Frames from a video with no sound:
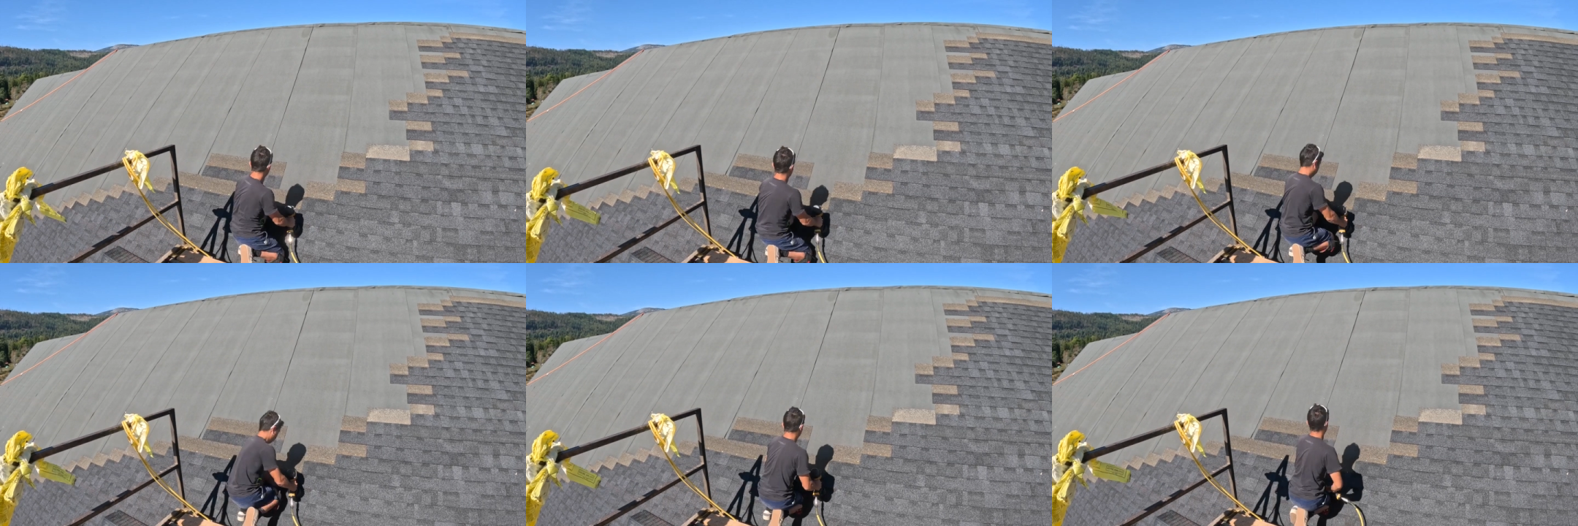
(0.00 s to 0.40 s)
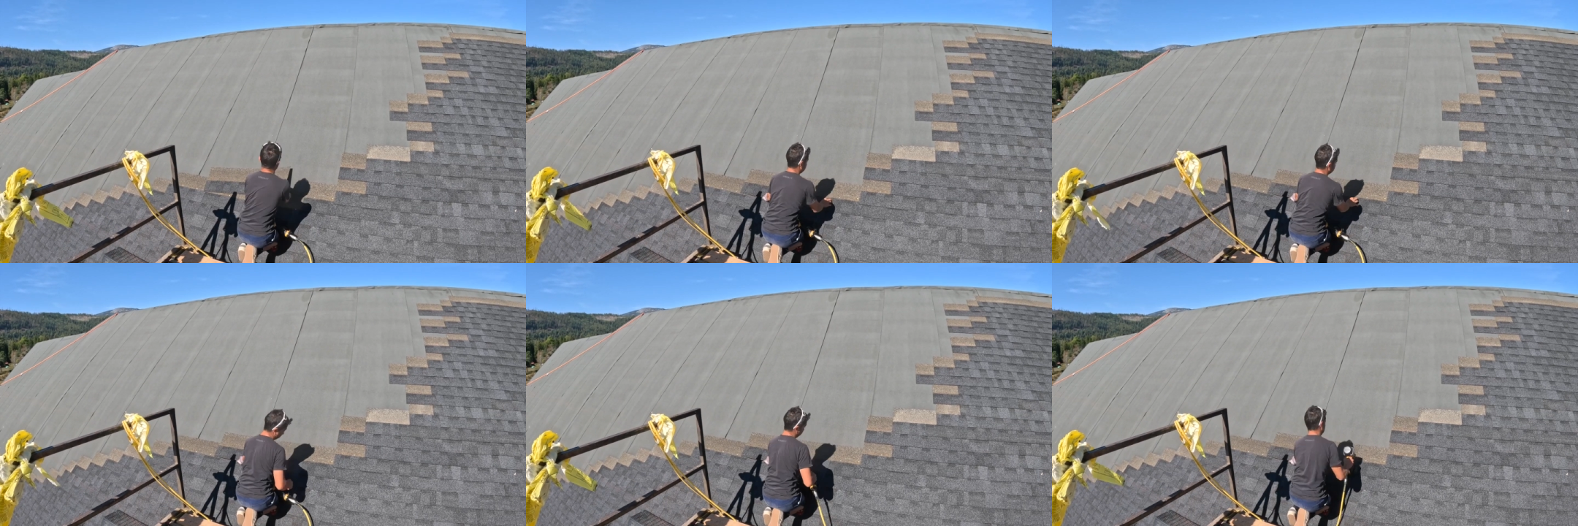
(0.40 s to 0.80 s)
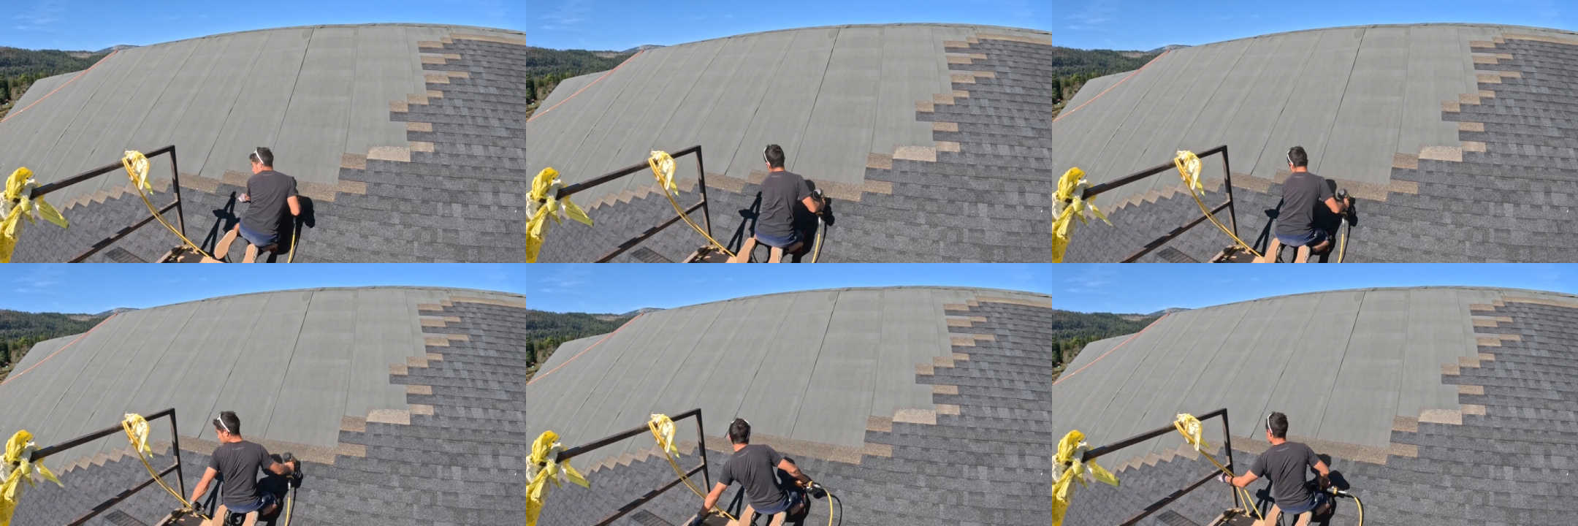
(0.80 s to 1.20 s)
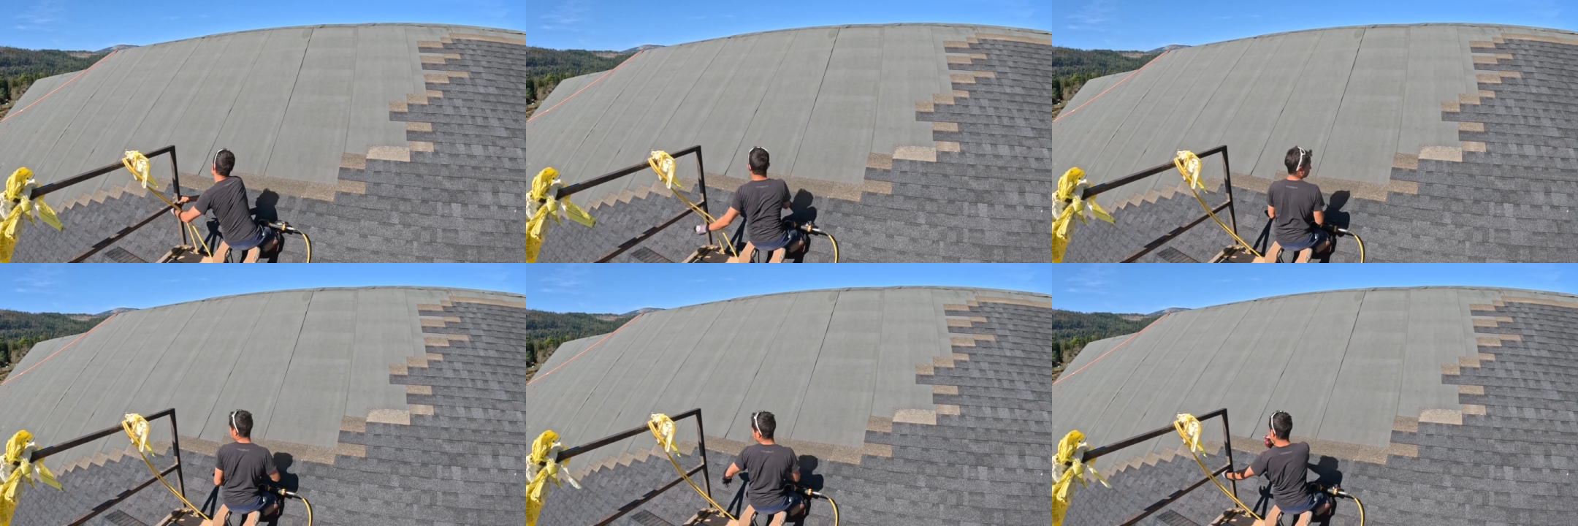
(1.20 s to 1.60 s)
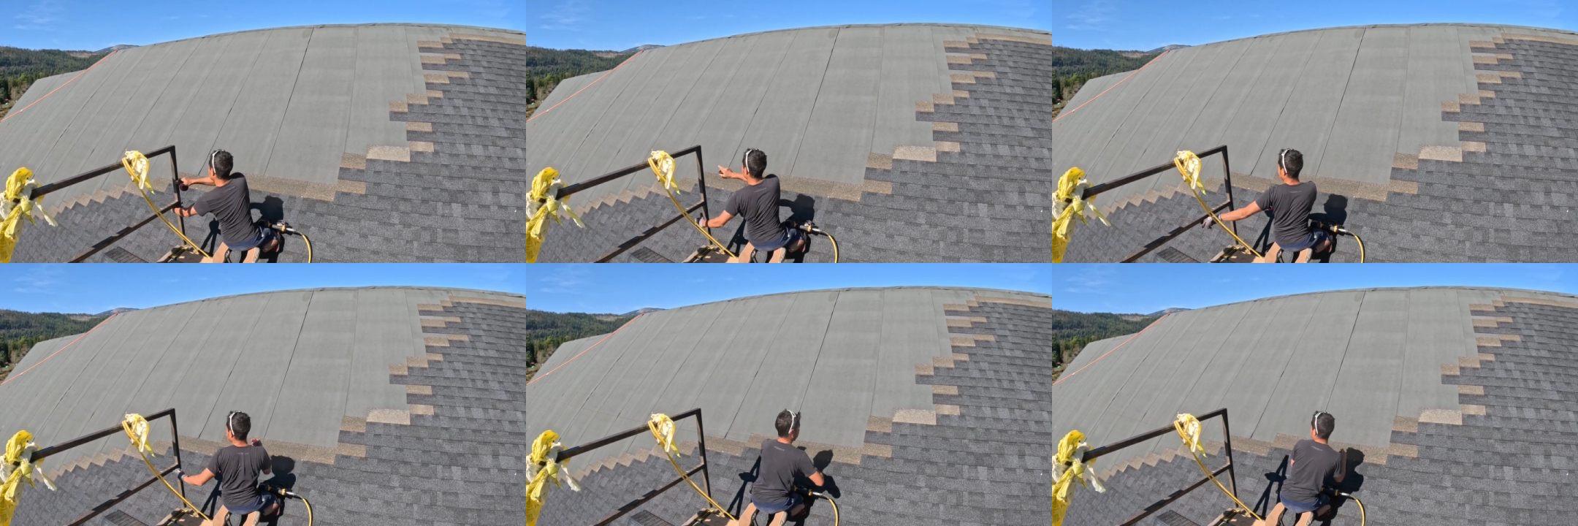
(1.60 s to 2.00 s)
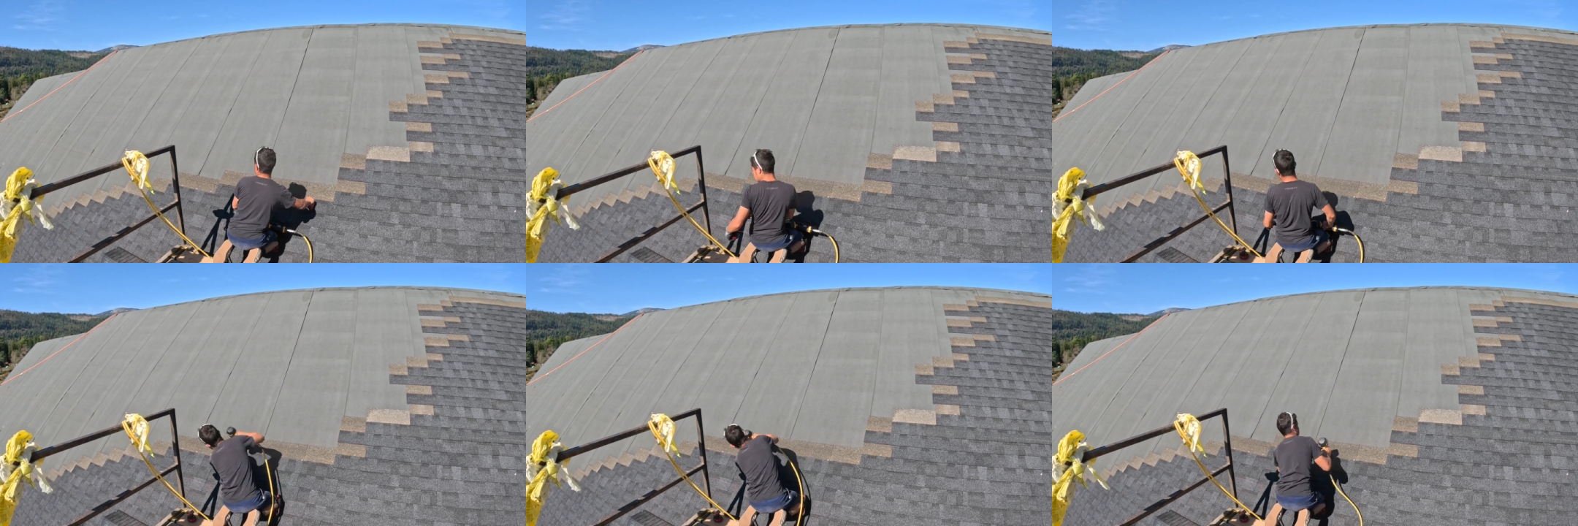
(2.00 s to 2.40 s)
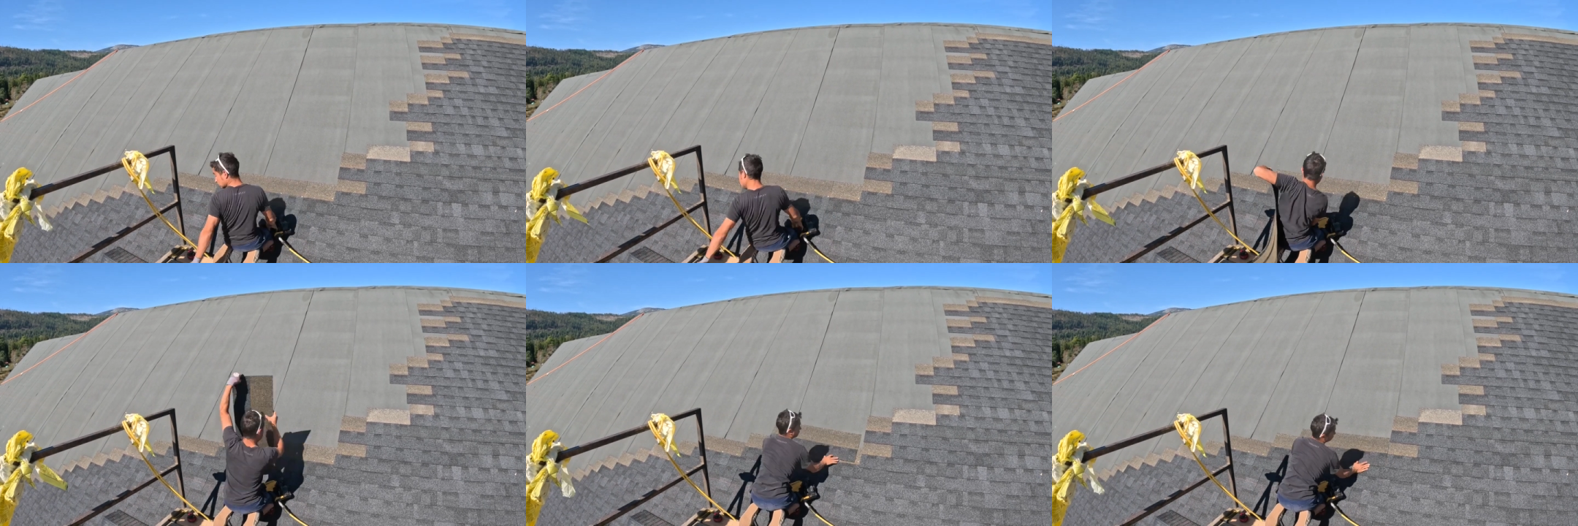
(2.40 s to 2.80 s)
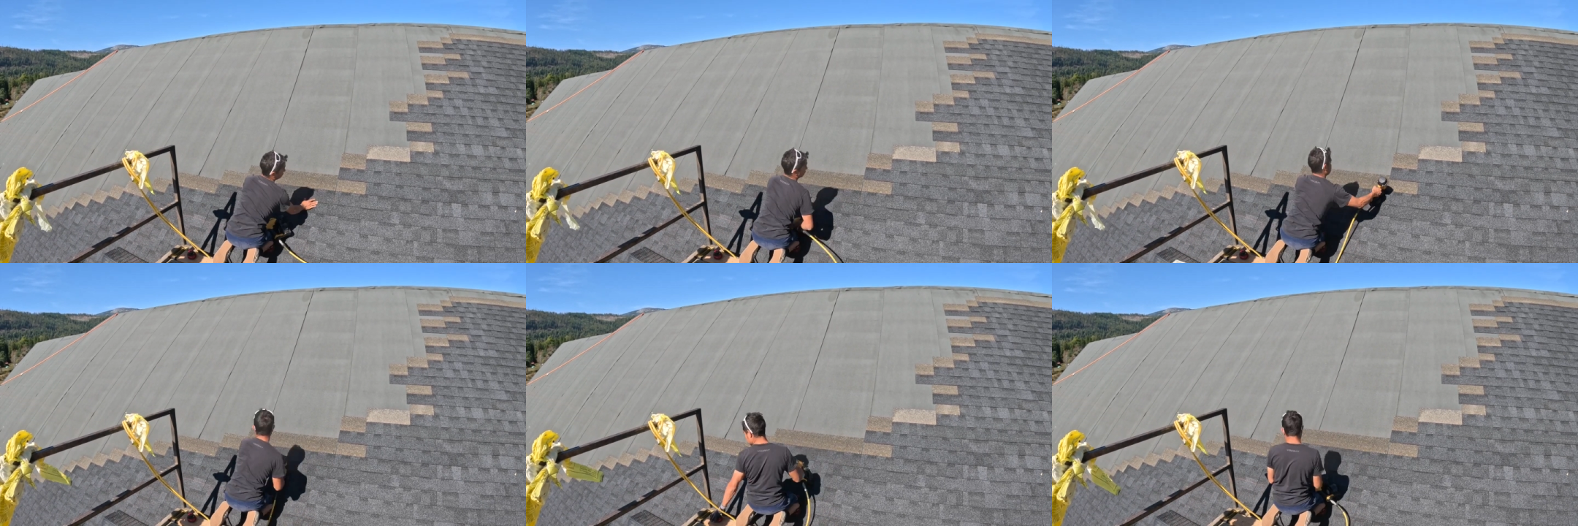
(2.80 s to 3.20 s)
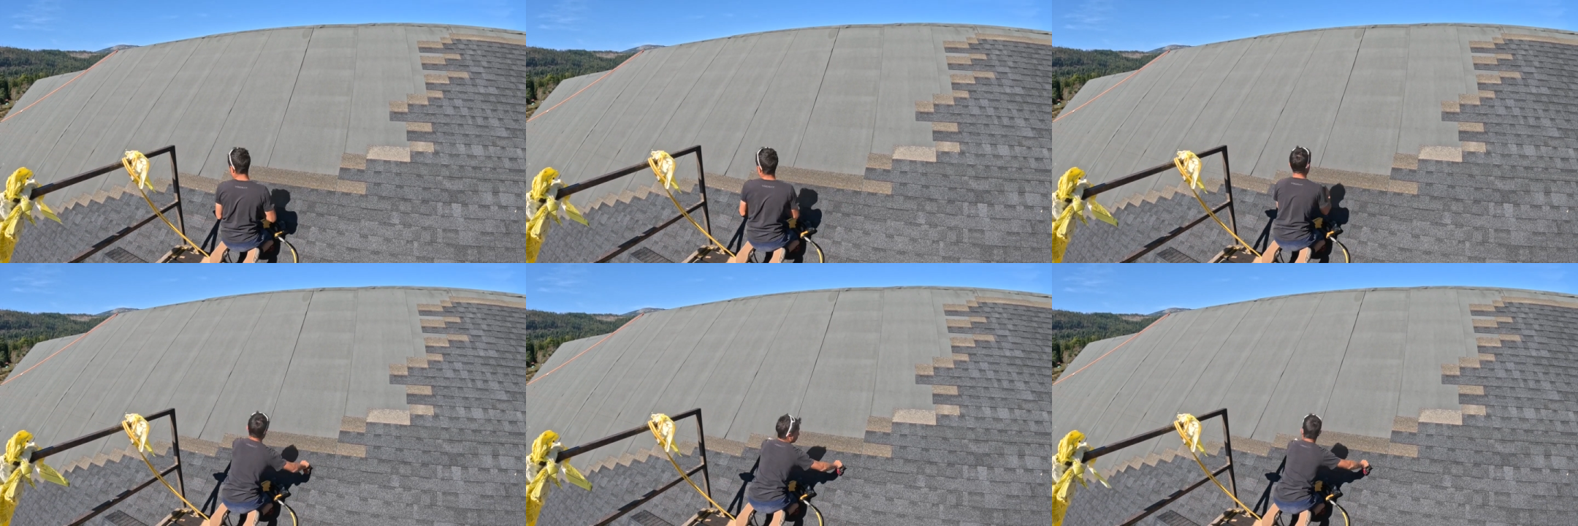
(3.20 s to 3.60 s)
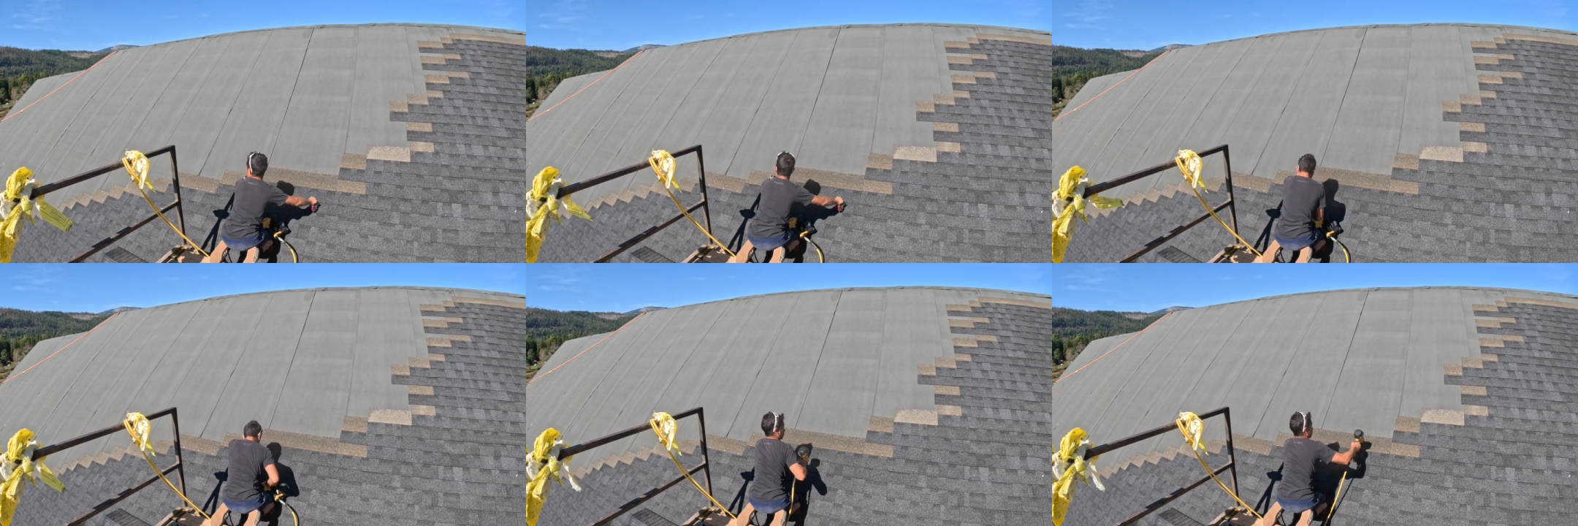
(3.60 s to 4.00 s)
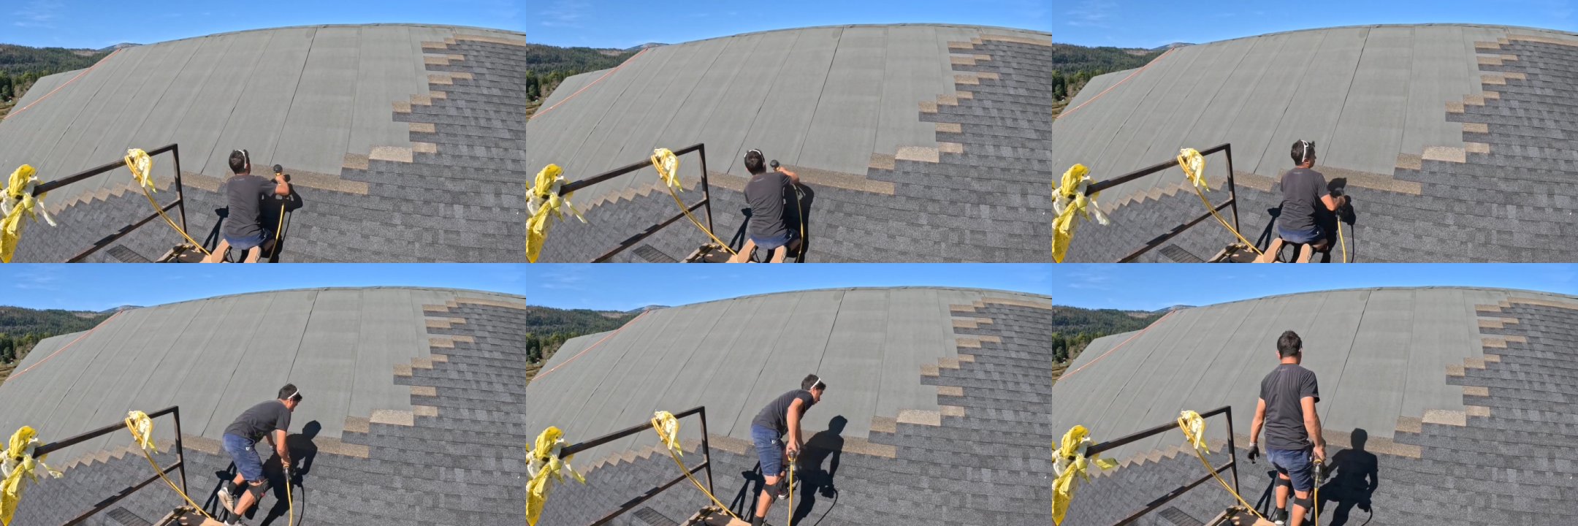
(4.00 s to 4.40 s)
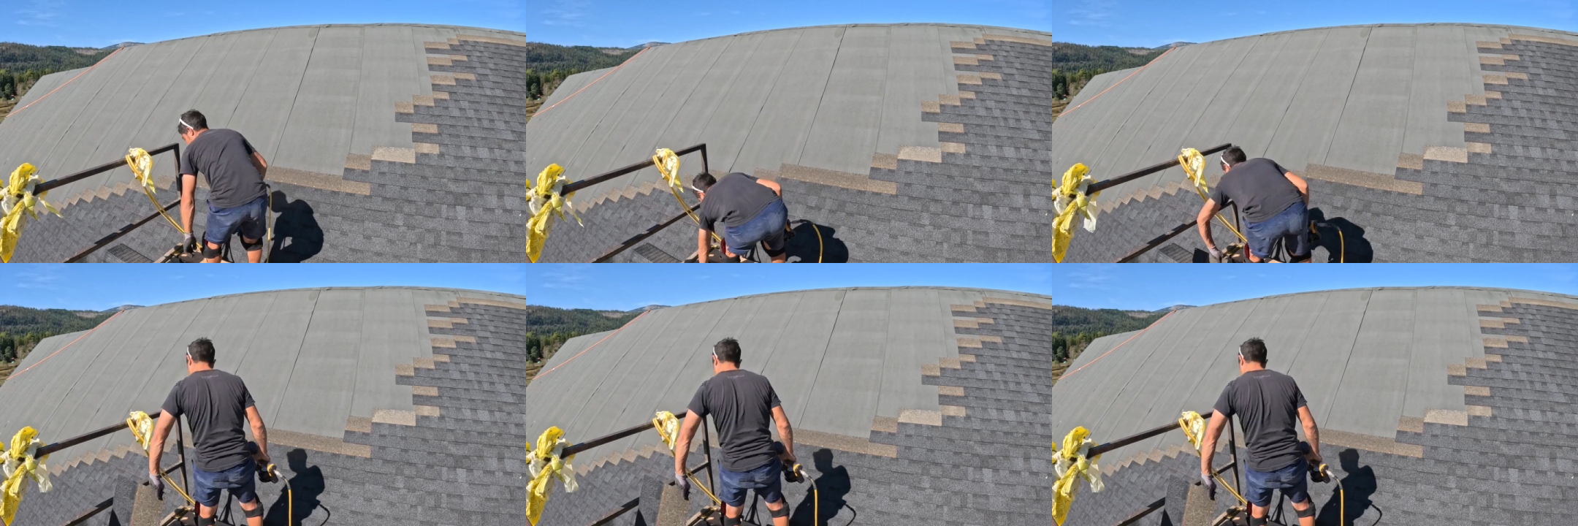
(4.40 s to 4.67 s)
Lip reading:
[unreadable: no face in view]